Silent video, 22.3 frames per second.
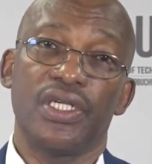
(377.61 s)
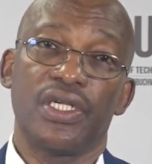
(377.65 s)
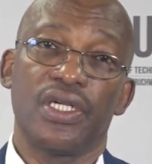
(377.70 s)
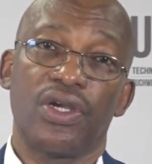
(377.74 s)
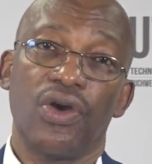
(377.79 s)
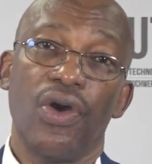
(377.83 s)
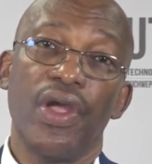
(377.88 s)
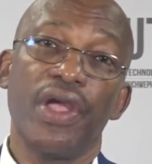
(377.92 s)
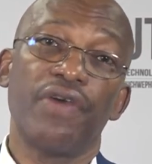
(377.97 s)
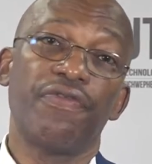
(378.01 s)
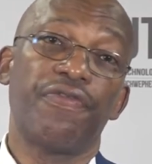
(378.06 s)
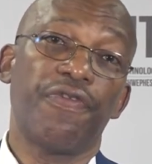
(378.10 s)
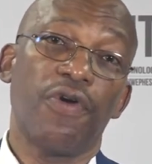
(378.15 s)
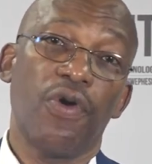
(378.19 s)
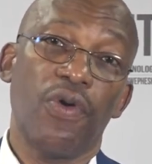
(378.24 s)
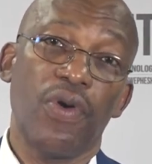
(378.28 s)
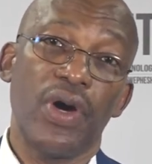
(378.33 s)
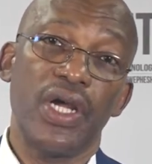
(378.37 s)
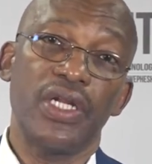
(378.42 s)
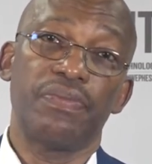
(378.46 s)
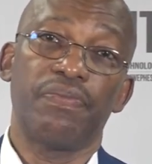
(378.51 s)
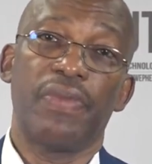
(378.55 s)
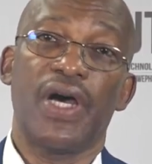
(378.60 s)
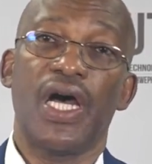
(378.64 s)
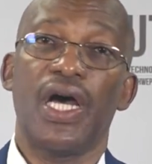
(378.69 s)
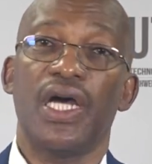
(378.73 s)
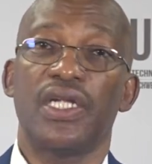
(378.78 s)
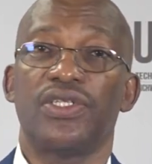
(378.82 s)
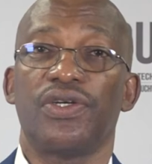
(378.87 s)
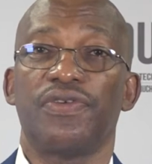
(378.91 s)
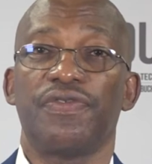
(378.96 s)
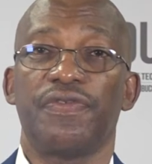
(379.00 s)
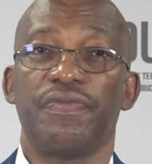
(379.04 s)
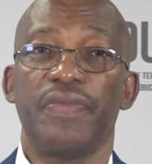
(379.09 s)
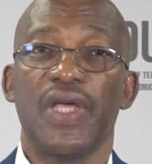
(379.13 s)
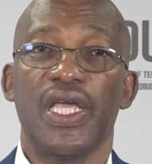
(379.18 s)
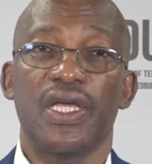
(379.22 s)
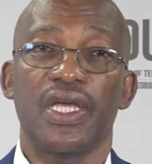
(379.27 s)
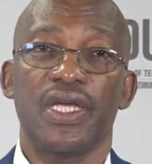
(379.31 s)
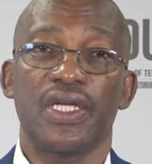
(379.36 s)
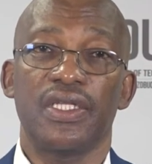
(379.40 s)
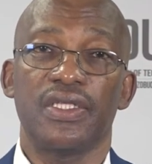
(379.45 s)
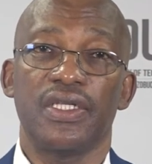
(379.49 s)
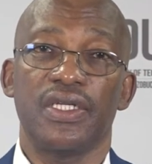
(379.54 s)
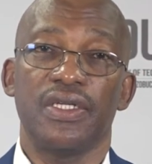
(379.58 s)
Going forward, part of
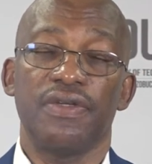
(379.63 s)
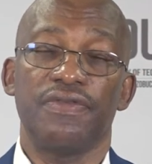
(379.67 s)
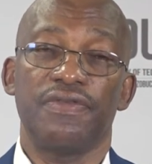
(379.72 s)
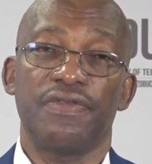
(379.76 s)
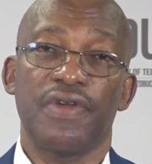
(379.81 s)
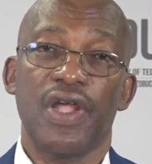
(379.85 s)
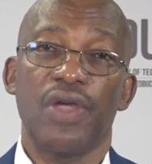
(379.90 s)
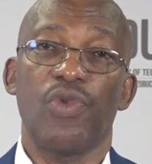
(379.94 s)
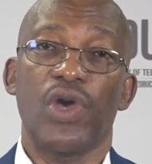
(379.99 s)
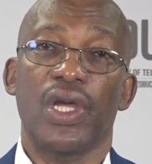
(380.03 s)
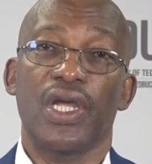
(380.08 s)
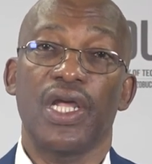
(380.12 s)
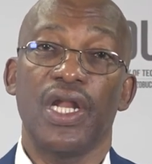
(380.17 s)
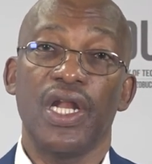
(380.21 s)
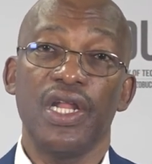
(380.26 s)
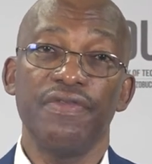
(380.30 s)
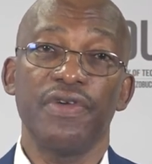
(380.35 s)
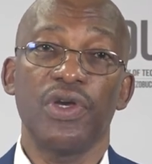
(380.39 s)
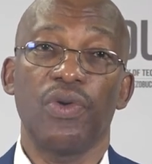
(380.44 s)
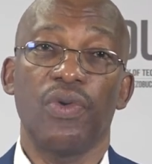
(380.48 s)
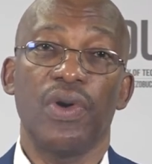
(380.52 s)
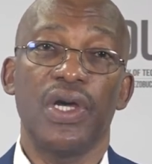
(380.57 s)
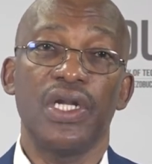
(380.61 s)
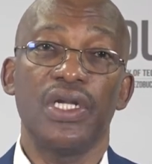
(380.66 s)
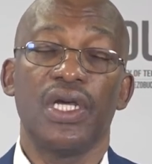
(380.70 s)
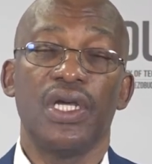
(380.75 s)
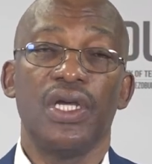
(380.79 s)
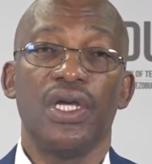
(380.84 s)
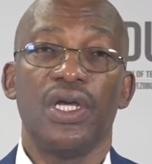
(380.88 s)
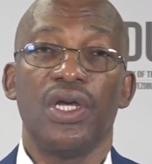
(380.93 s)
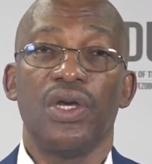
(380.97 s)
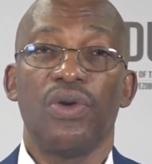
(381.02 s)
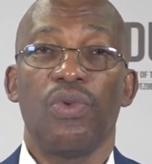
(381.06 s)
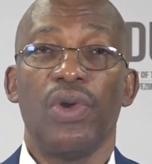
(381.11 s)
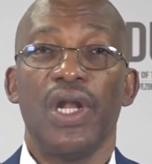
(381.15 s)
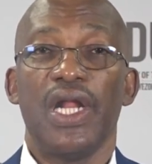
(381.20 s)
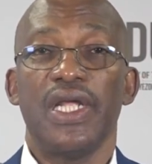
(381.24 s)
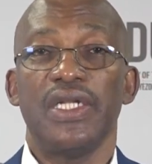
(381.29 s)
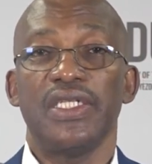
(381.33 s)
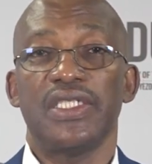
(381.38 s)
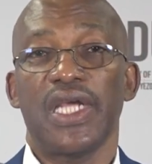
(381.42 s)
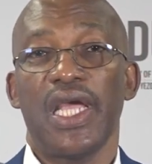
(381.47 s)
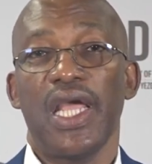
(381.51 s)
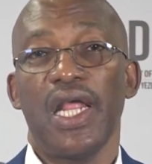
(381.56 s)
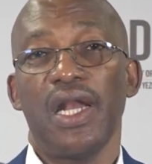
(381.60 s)
making the framework a living one will
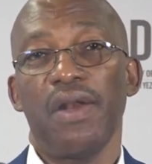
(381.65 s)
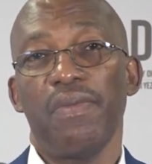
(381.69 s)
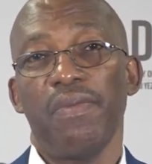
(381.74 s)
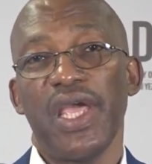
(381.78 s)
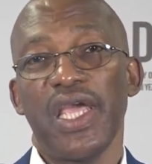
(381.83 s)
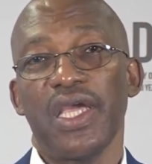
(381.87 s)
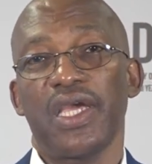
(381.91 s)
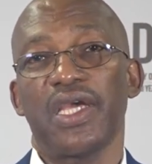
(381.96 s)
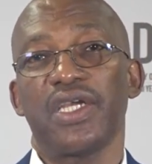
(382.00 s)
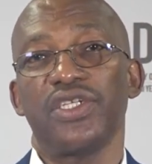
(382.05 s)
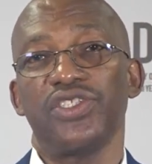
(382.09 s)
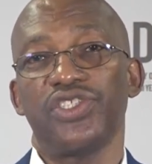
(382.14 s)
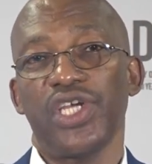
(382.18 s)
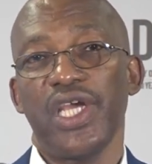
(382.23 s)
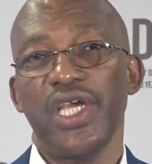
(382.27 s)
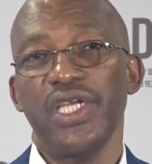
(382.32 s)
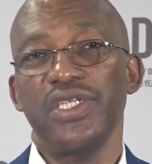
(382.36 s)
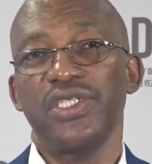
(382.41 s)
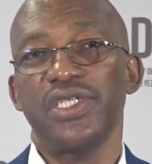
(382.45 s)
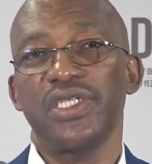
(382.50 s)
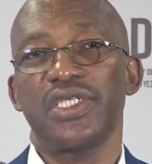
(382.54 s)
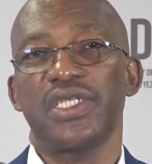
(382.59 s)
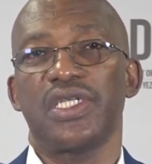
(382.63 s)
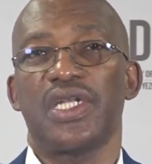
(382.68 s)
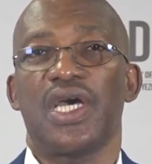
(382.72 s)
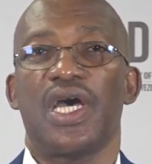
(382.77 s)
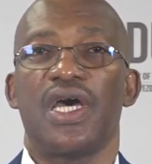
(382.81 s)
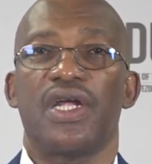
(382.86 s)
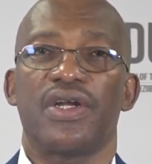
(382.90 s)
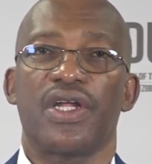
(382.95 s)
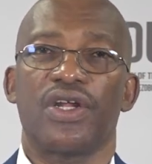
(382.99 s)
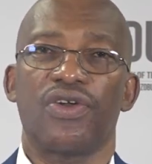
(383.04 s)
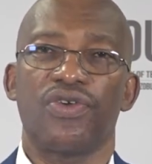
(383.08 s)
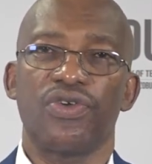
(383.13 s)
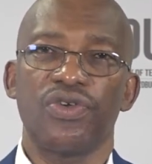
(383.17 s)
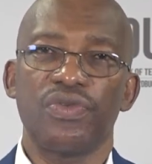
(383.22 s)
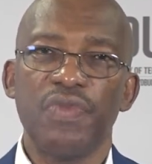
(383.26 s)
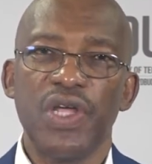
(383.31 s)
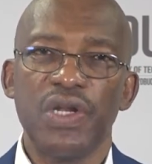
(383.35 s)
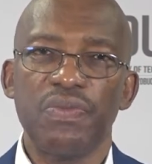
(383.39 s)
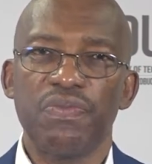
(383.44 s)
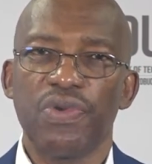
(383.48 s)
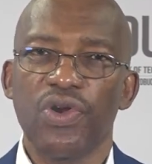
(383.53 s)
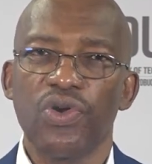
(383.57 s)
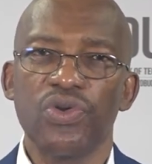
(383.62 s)
entail making changes in our
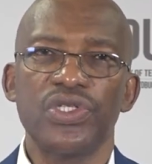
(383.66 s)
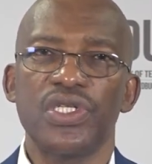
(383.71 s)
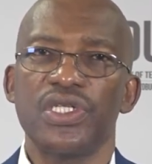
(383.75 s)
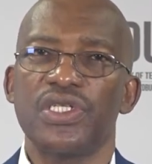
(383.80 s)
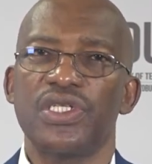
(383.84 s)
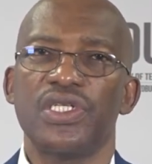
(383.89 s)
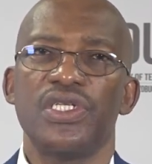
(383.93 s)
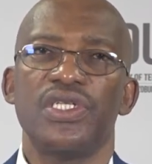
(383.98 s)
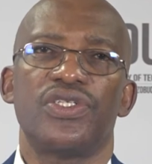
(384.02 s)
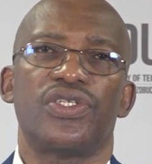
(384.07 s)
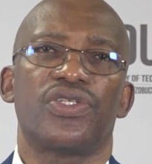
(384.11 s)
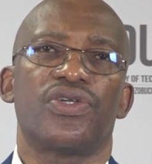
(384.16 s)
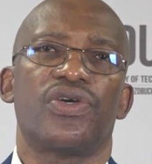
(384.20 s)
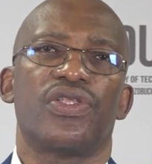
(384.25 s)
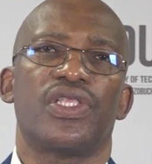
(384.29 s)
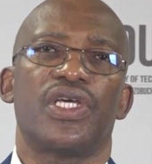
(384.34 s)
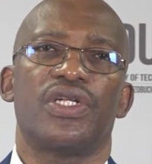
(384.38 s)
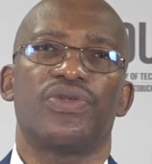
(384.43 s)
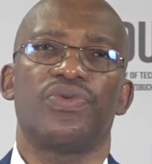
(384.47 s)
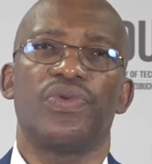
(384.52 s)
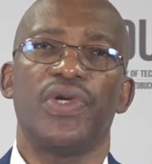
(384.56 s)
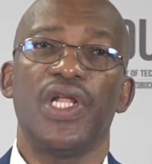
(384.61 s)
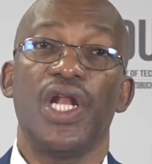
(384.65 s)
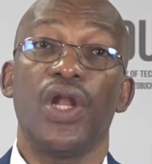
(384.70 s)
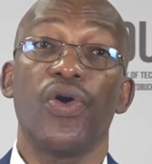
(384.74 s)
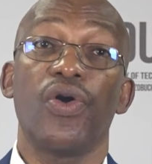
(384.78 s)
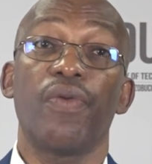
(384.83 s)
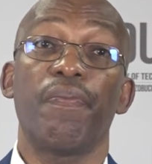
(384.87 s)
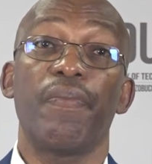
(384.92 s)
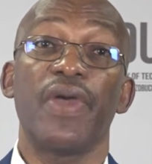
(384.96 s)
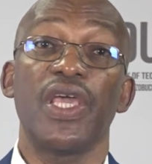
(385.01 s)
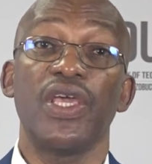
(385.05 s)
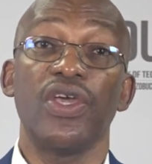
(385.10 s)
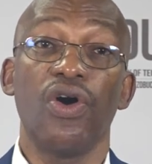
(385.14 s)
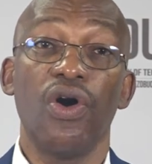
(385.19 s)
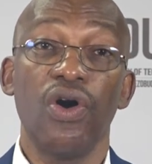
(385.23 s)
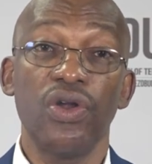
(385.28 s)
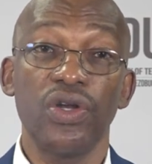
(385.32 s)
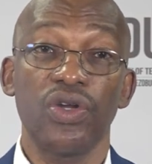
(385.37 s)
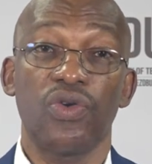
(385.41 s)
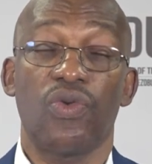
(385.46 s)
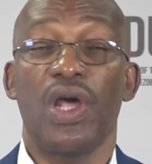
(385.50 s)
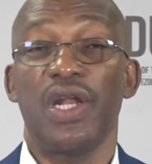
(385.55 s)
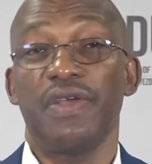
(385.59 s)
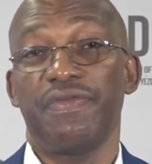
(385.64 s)
recruitment processes so that we look
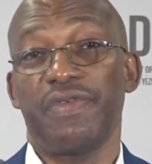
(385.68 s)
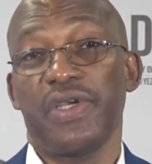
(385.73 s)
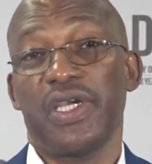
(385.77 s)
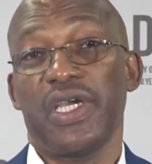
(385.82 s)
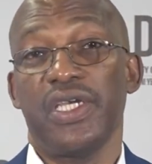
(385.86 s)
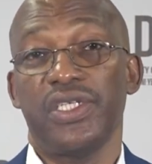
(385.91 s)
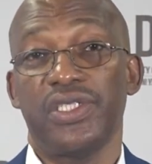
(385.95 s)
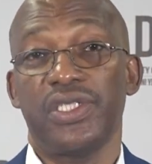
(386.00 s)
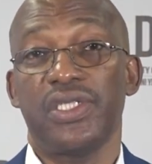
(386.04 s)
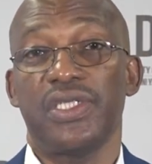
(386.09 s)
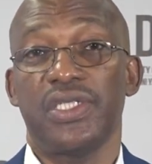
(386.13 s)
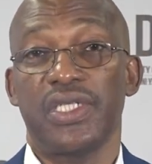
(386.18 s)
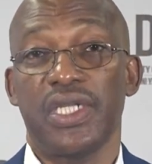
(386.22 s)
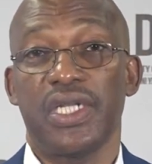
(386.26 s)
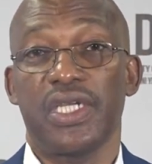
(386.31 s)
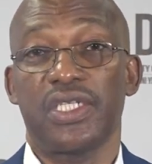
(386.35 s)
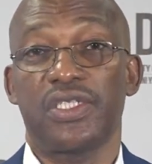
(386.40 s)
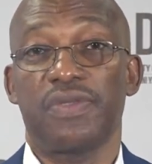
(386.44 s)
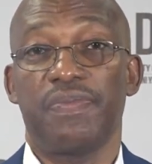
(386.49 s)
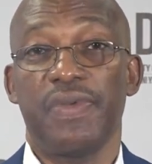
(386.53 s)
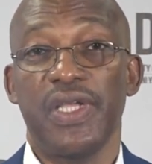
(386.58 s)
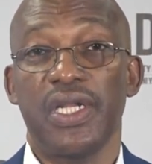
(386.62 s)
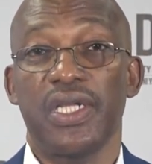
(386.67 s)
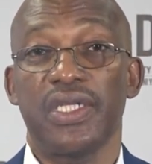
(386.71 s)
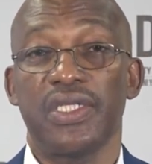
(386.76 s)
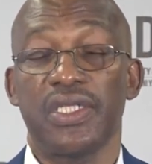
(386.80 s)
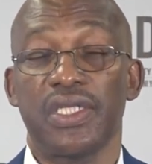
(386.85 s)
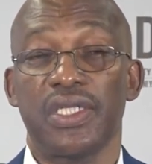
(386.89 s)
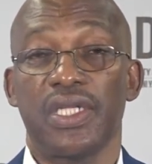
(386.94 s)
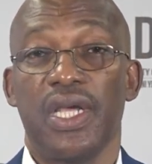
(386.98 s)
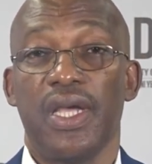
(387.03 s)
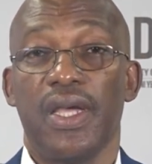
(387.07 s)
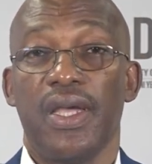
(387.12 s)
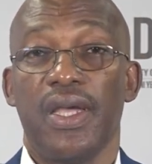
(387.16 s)
beyond qualifications and experience,